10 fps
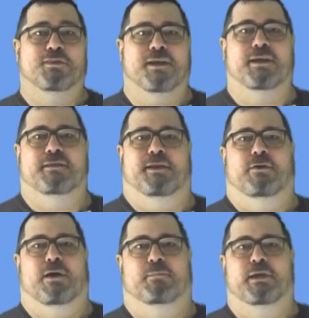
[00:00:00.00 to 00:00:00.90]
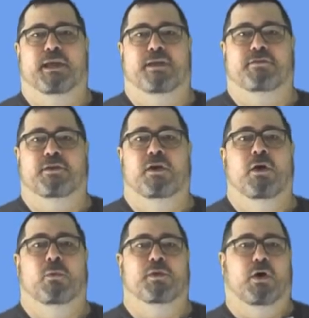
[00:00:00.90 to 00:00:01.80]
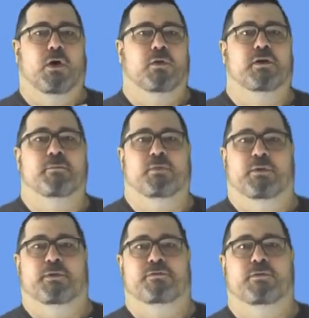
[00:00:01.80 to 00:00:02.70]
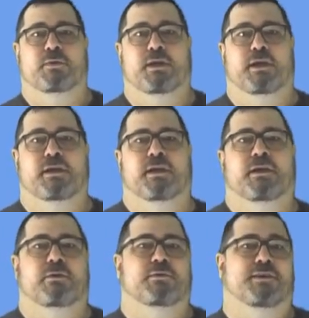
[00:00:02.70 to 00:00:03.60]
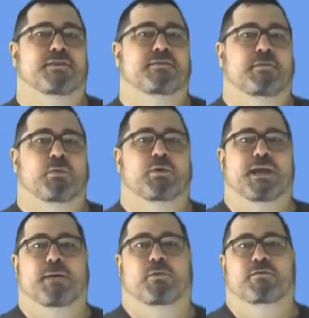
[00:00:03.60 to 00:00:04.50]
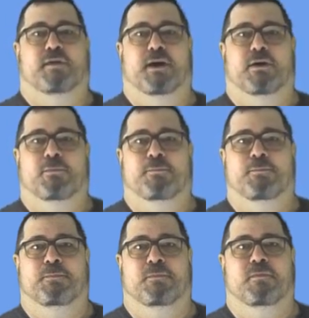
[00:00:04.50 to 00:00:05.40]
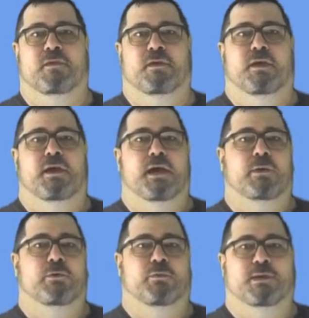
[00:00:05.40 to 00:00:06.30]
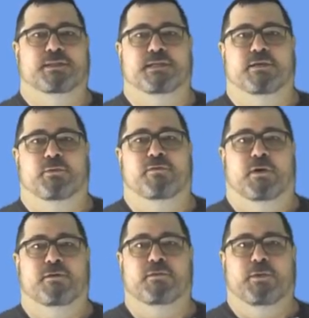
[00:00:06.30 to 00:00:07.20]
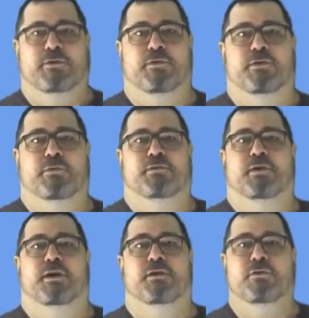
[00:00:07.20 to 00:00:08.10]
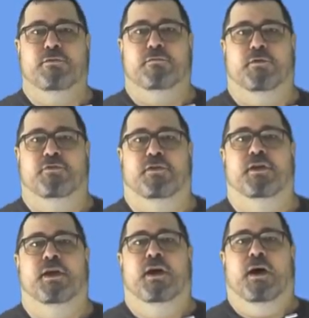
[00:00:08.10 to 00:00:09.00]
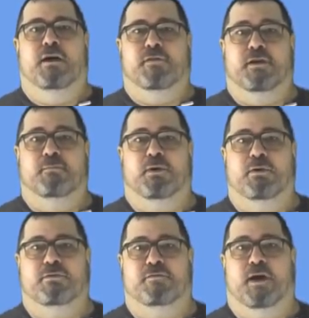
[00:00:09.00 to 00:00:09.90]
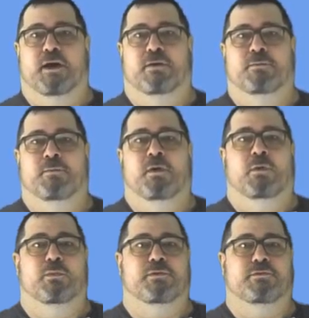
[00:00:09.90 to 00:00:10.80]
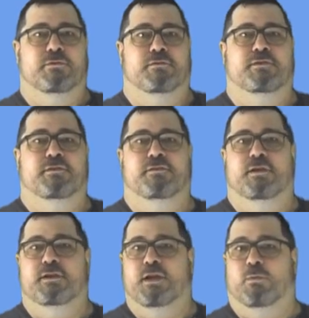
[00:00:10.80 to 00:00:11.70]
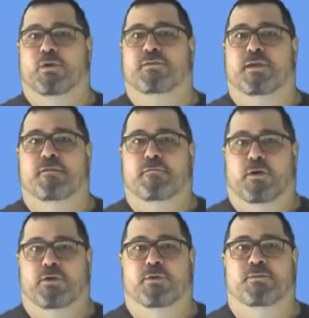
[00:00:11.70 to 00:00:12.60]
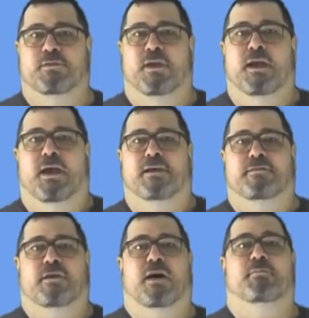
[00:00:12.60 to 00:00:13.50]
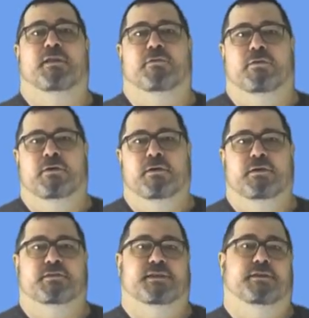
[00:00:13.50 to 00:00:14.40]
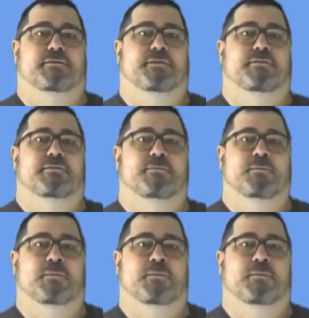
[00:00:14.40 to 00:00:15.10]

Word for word: multi-container application with all the components you need using a simple YAML file. And with 1.6, we've also introduced a new version of the Compose file with services, networks, and volumes as top-level citizens.